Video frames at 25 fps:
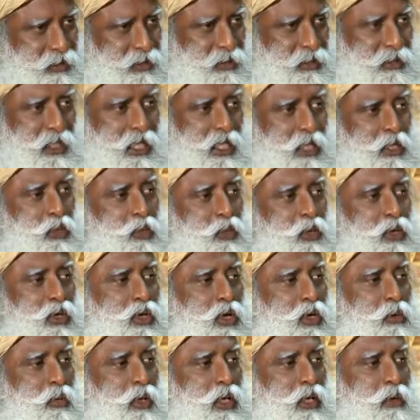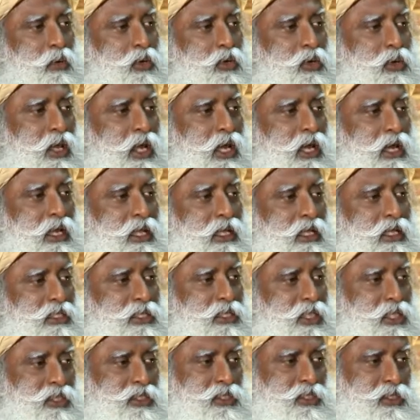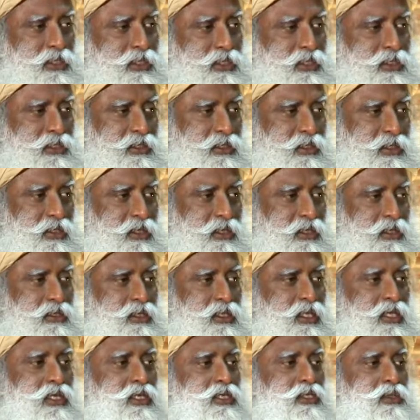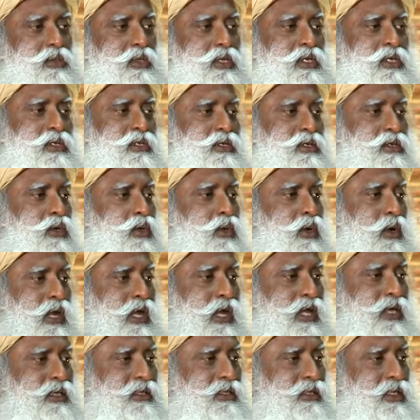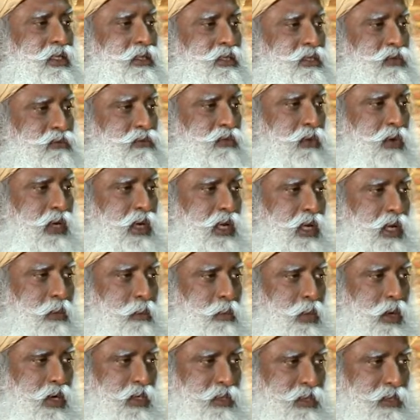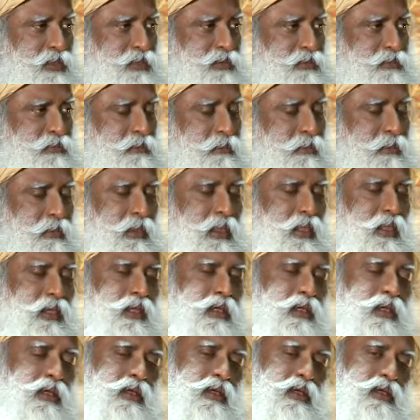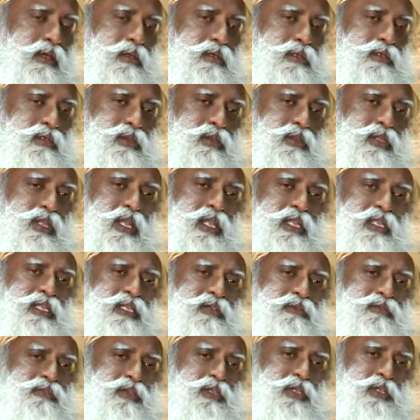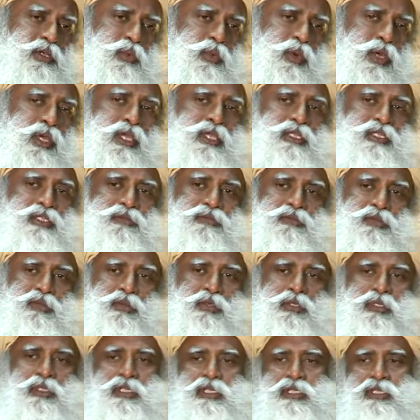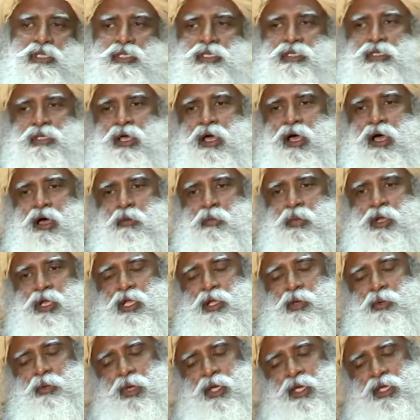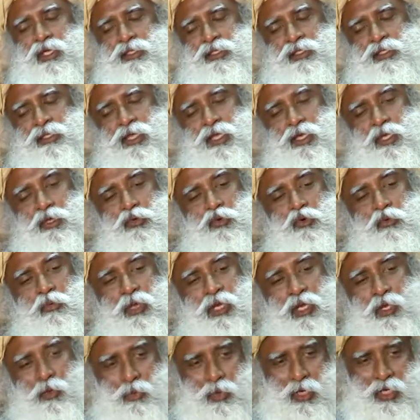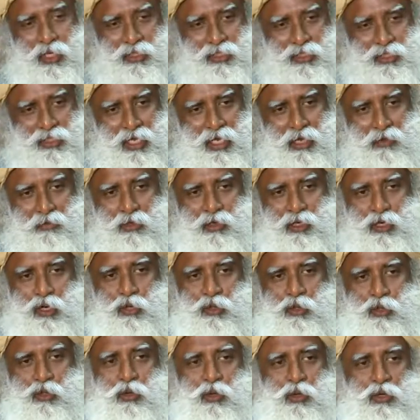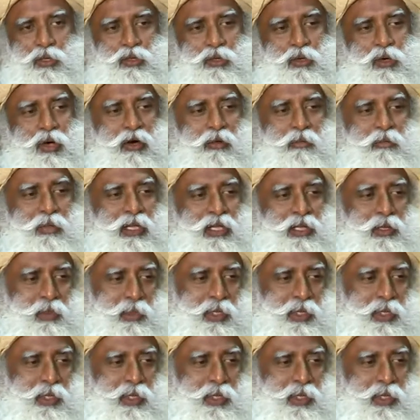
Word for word: then you will not be able to handle the changes. Things will look like things are falling apart. So there are different ways of doing this. How many ways? There are too many ways. I will not go into how many